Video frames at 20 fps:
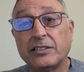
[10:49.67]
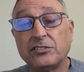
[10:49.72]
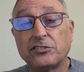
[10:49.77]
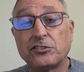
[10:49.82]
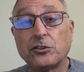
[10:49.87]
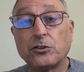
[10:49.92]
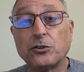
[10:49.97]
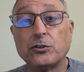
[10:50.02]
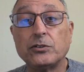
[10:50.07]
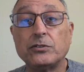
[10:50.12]

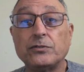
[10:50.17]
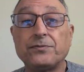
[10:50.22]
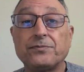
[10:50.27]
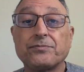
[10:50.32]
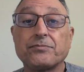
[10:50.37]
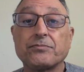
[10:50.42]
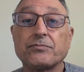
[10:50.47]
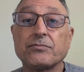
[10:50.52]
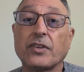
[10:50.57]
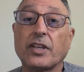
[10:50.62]
So
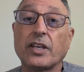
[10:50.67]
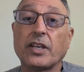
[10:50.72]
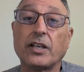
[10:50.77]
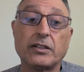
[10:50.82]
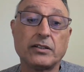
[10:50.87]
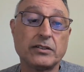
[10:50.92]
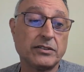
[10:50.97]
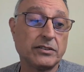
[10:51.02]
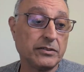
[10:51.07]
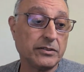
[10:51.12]

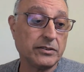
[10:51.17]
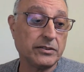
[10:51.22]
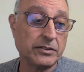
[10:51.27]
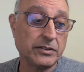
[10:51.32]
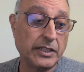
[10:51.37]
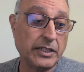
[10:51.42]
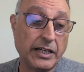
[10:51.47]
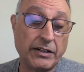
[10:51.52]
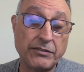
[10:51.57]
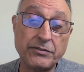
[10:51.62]

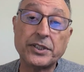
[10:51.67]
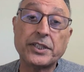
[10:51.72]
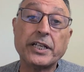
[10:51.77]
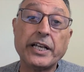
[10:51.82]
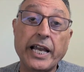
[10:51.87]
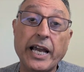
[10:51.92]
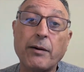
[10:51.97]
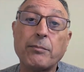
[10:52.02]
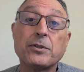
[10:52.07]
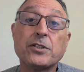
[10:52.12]
everything
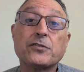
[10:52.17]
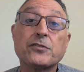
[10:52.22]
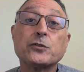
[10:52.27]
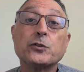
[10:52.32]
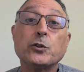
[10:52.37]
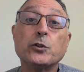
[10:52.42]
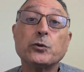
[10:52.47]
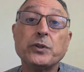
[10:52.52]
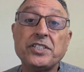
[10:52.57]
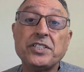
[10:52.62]
happens for a
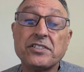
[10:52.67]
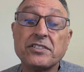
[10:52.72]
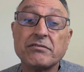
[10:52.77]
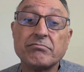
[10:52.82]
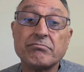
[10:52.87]
reason.